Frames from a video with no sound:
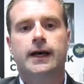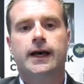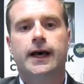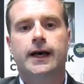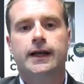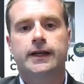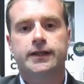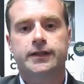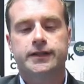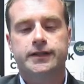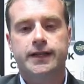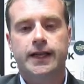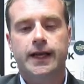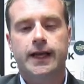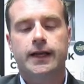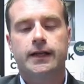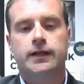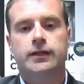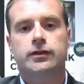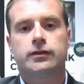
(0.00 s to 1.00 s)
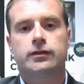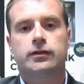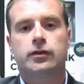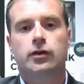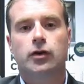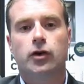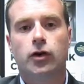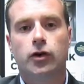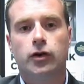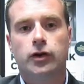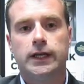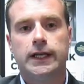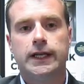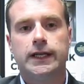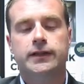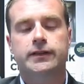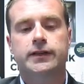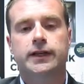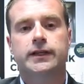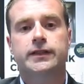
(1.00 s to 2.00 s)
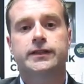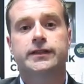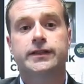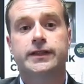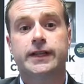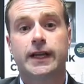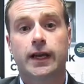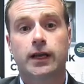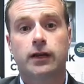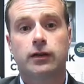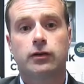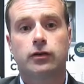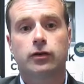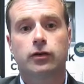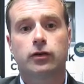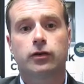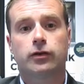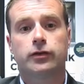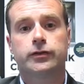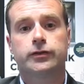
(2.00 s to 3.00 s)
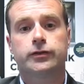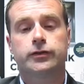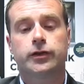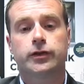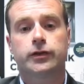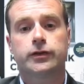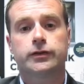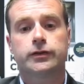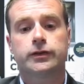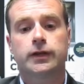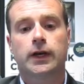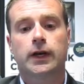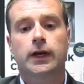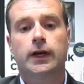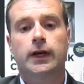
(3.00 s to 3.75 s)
understand her needs, understand her concerns,